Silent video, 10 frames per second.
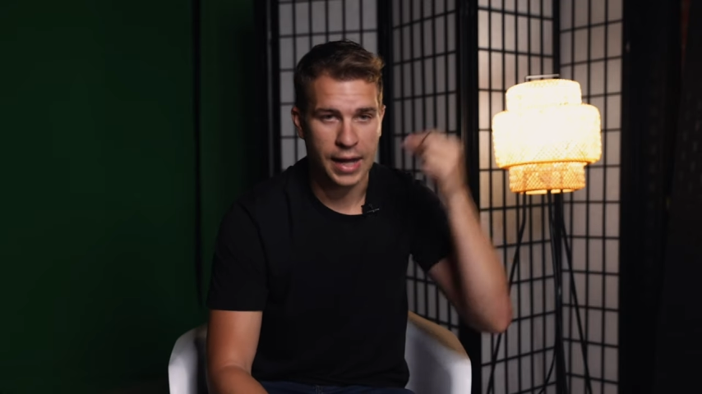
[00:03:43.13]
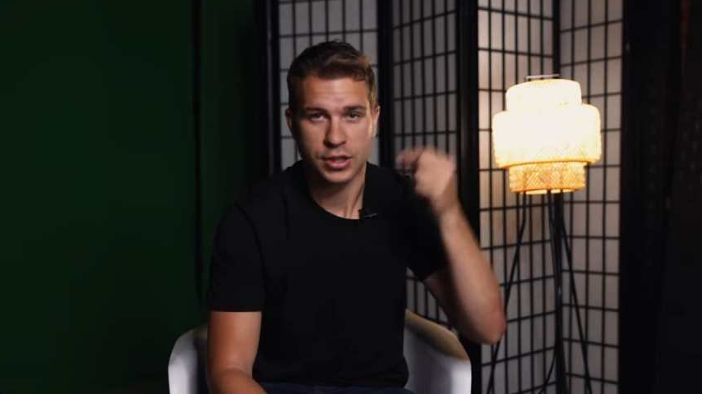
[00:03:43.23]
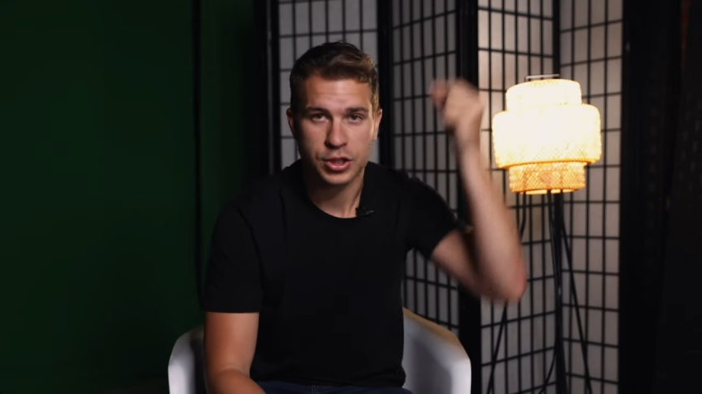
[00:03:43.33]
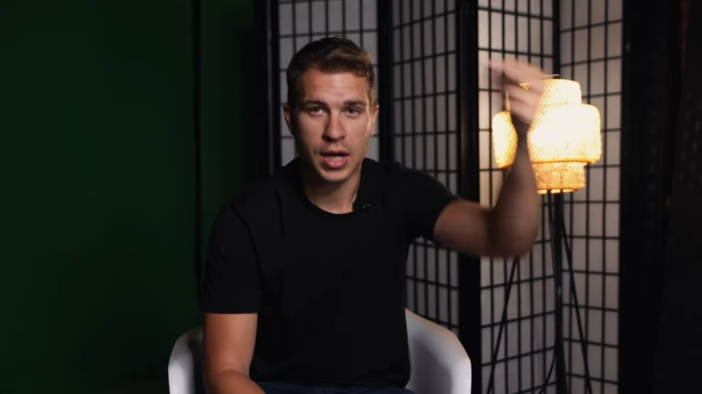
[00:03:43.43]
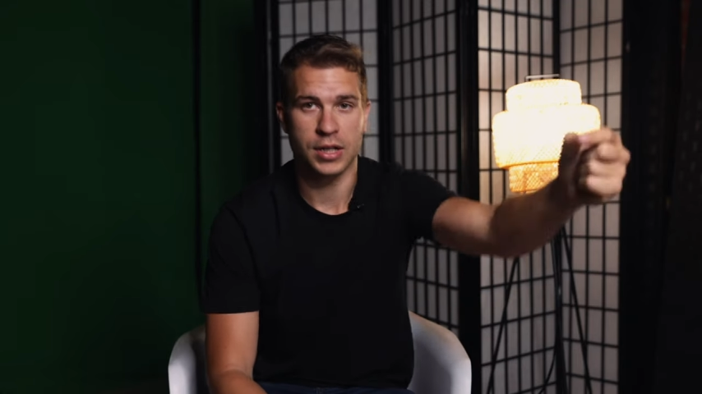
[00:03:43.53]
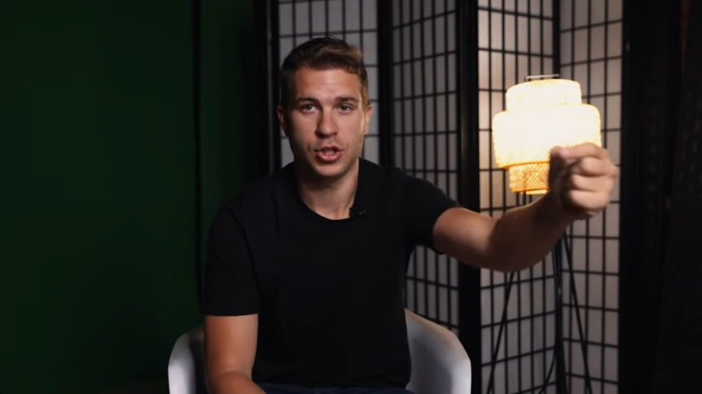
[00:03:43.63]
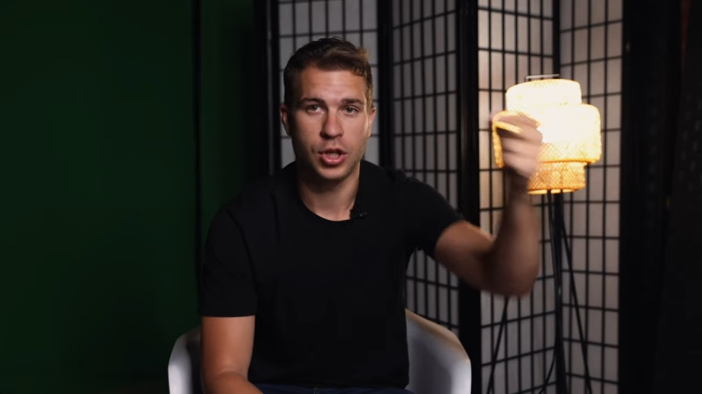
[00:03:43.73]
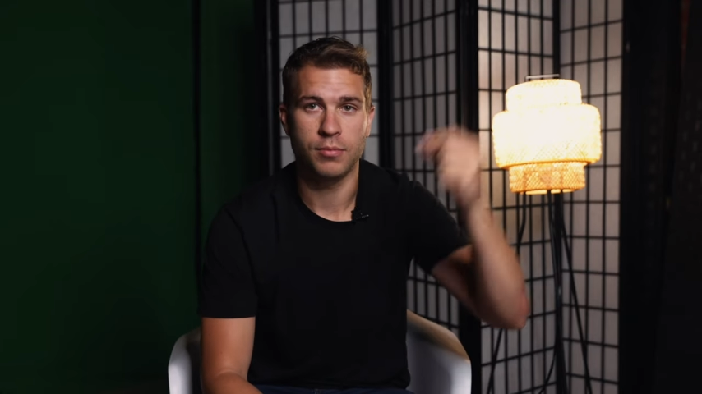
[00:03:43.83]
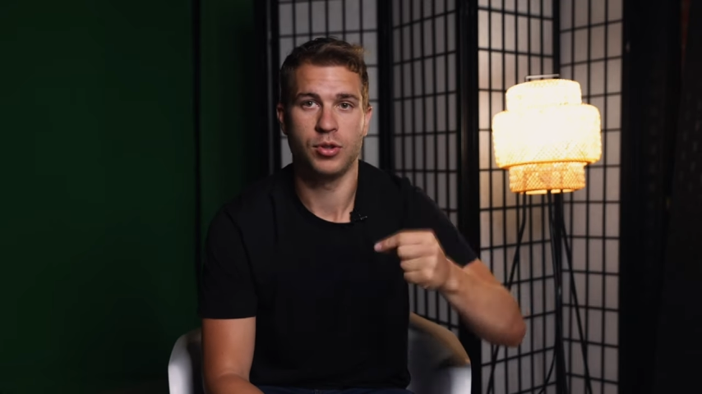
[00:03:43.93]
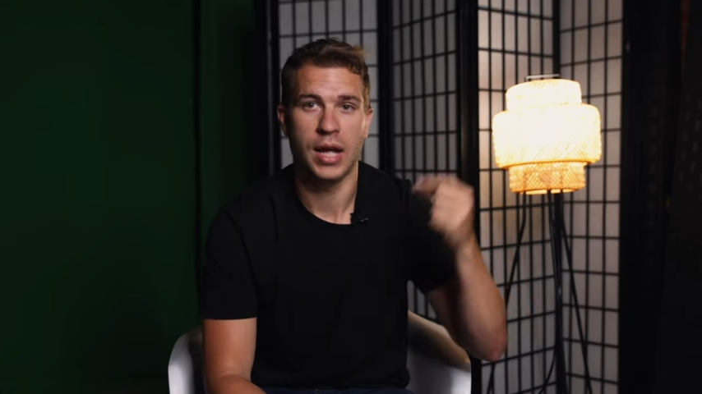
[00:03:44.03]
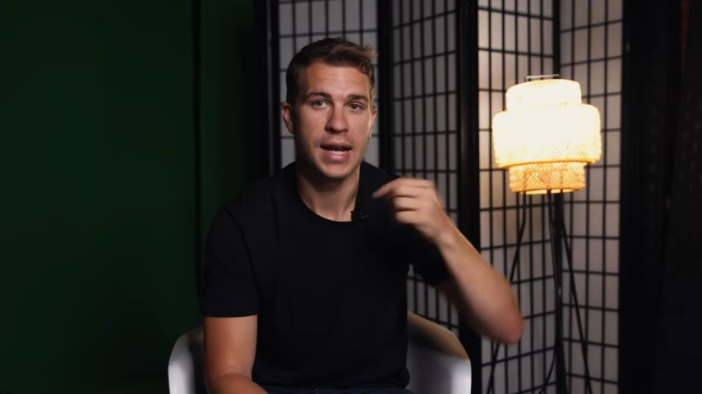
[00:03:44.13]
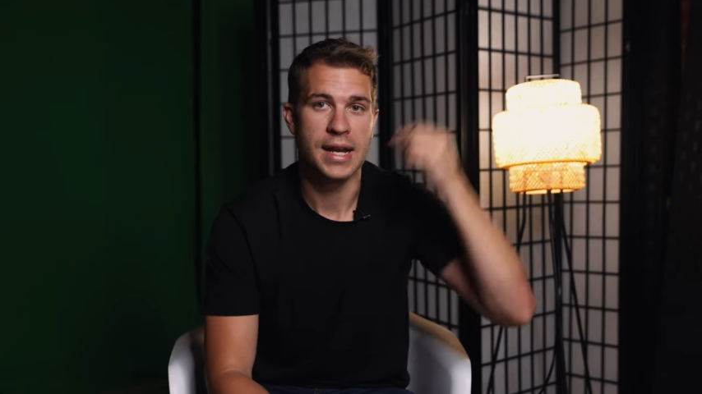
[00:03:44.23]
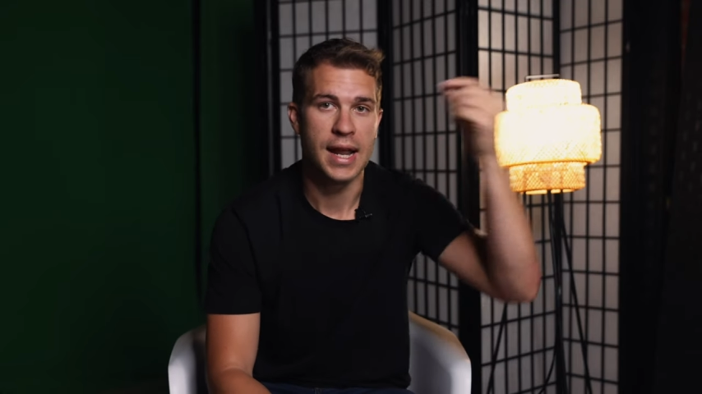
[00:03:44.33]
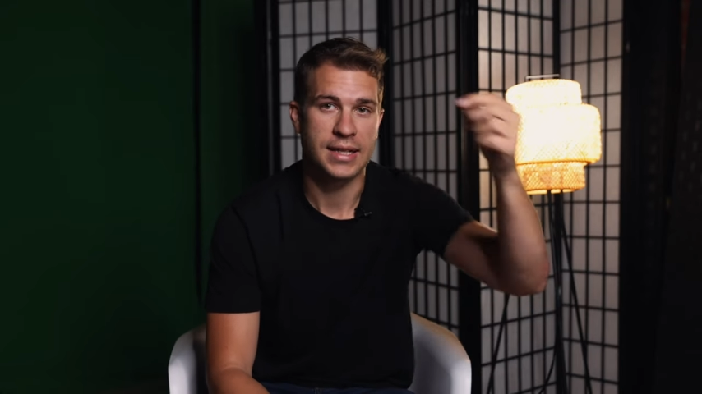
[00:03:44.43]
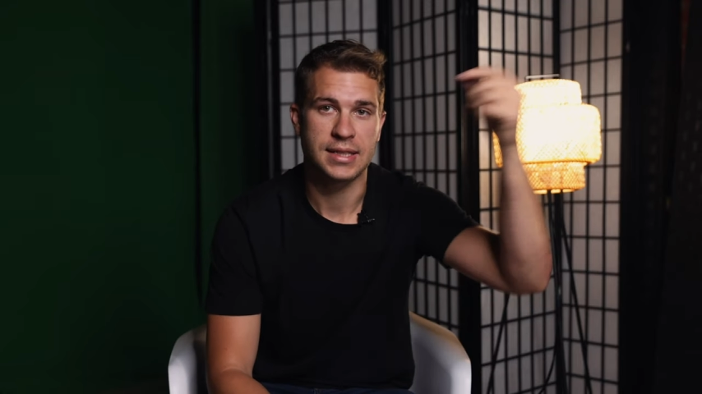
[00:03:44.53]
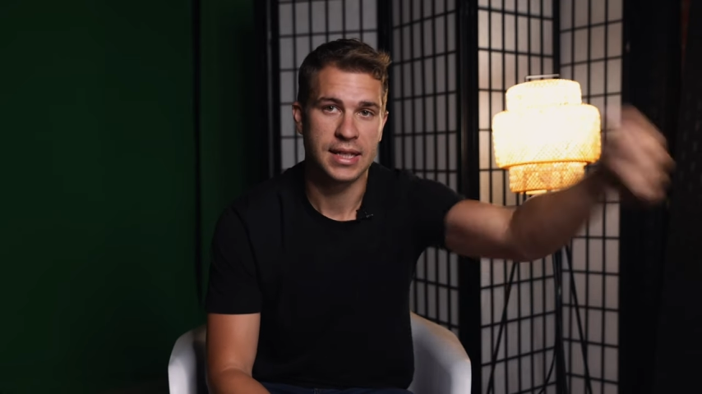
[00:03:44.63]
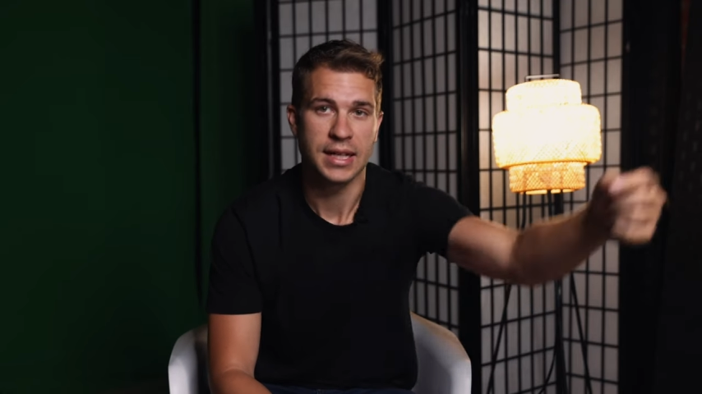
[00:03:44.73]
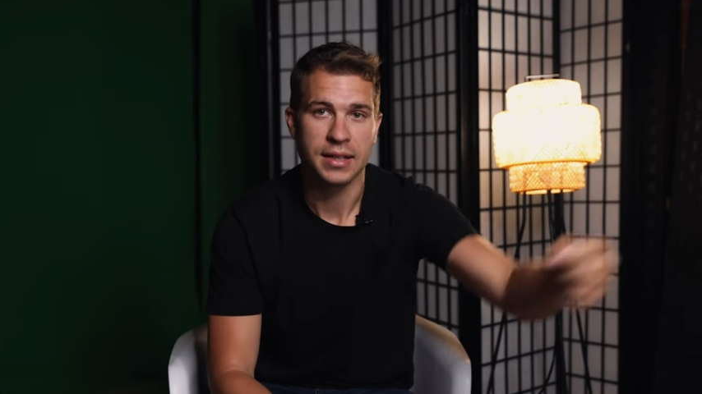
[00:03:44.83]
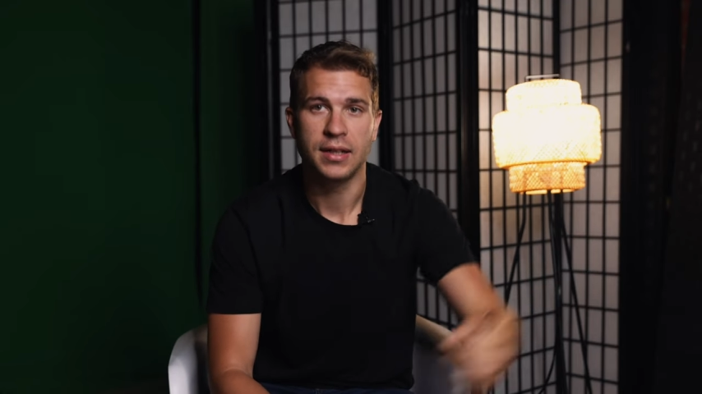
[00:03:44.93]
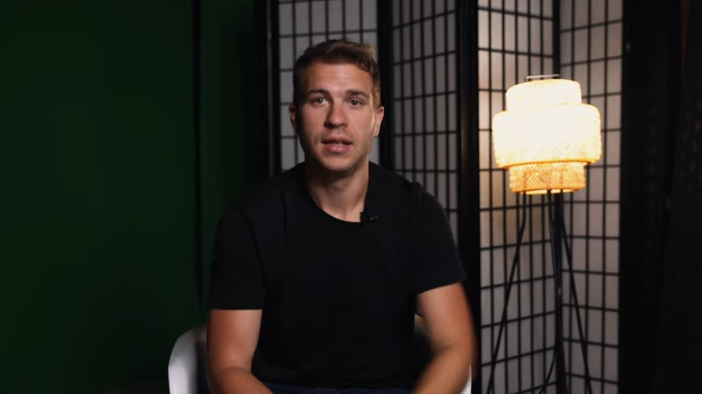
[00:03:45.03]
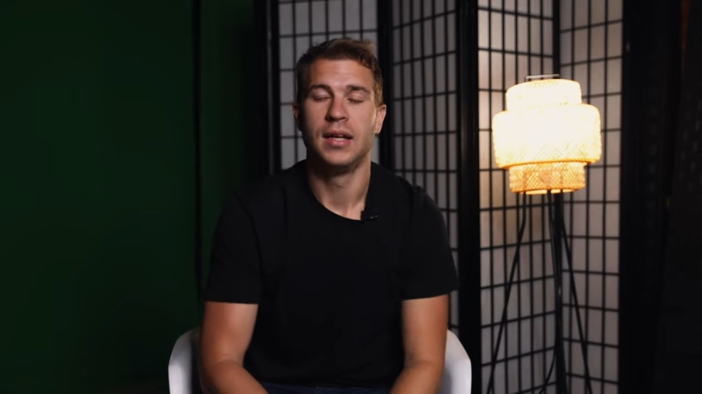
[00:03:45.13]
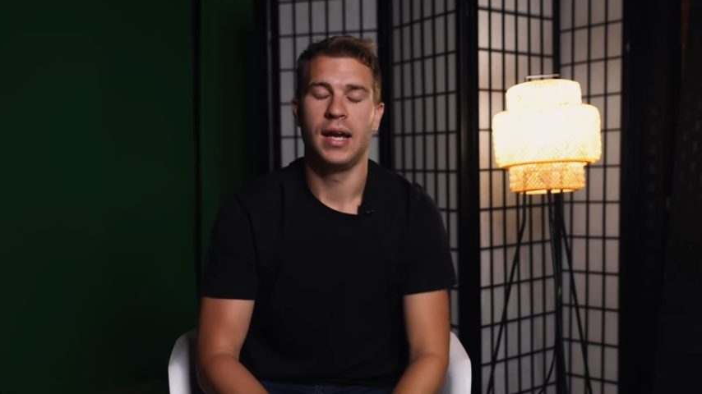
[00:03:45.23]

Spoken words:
I just got to jump to that next thing.